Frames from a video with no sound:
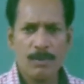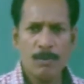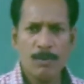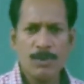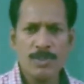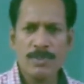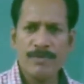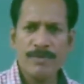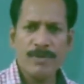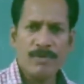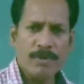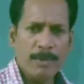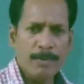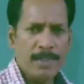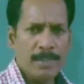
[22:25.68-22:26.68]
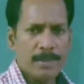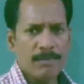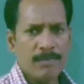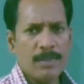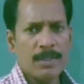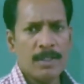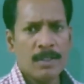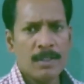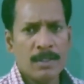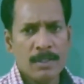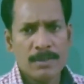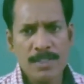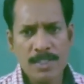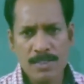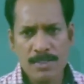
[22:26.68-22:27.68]
Most of you are familiar
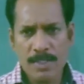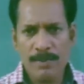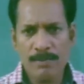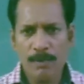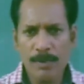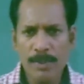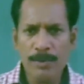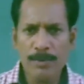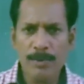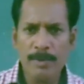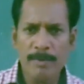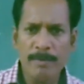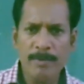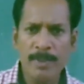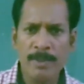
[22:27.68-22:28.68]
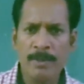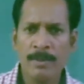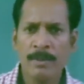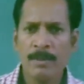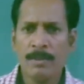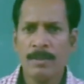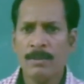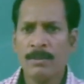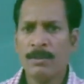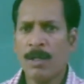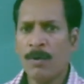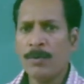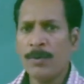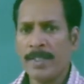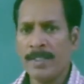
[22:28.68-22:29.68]
with. Just I wanted to remember
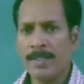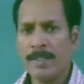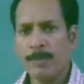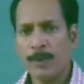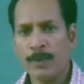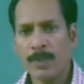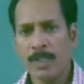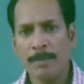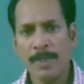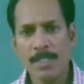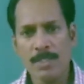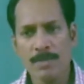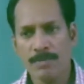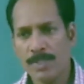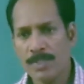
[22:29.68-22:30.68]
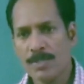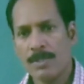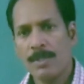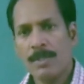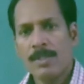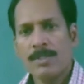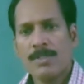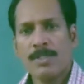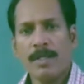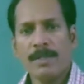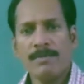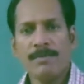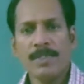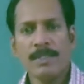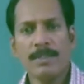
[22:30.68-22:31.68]
how to write the programming. So we
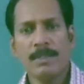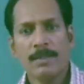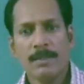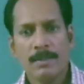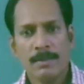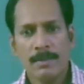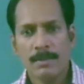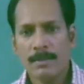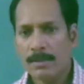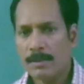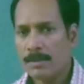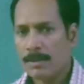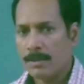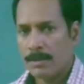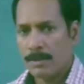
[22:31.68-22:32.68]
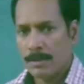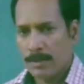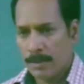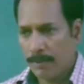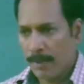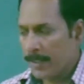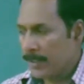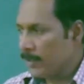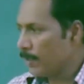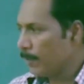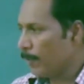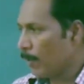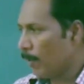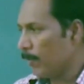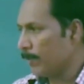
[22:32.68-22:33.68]
start with the dividing
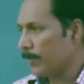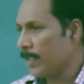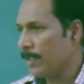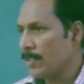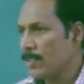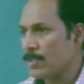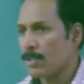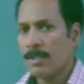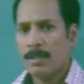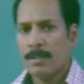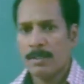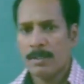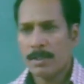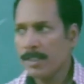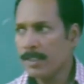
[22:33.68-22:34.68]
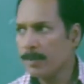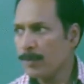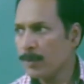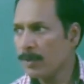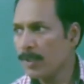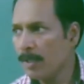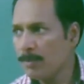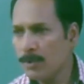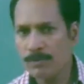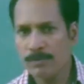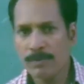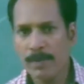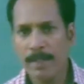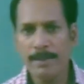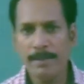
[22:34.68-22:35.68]
the problem. That is, write a program
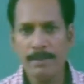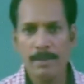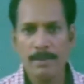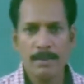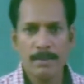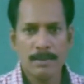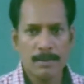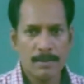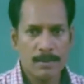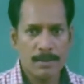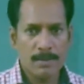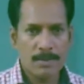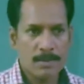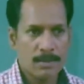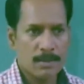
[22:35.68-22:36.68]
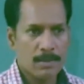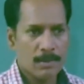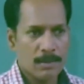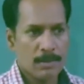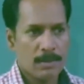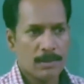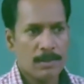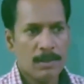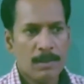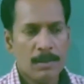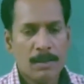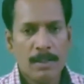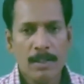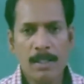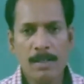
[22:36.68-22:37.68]
to find that is
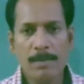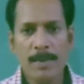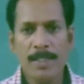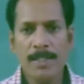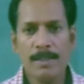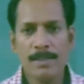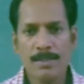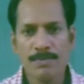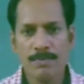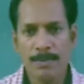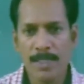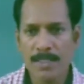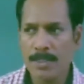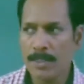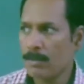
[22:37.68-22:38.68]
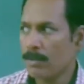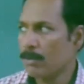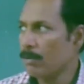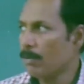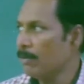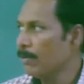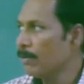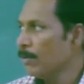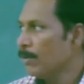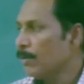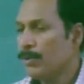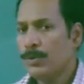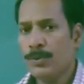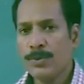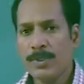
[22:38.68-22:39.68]
the element is present or
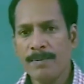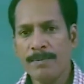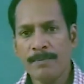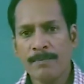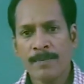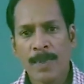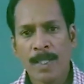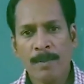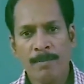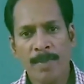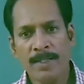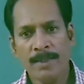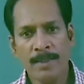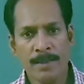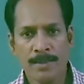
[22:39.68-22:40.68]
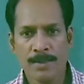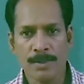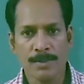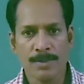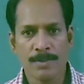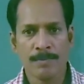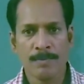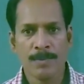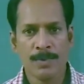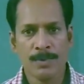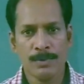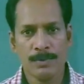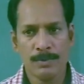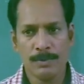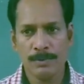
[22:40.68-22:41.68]
not using binary search.
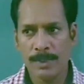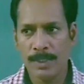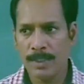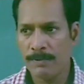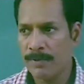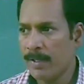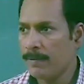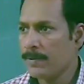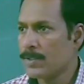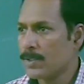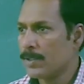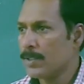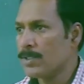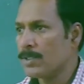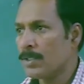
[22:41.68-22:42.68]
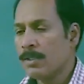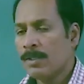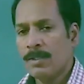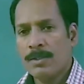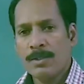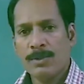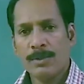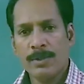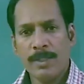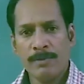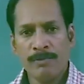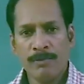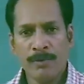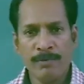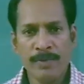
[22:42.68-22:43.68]
So here we had to search. So
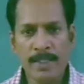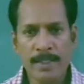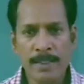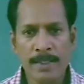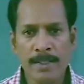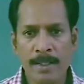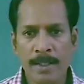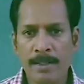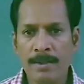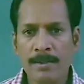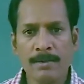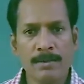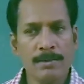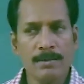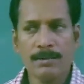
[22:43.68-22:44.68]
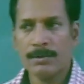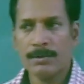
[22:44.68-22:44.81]
therefore we need an array.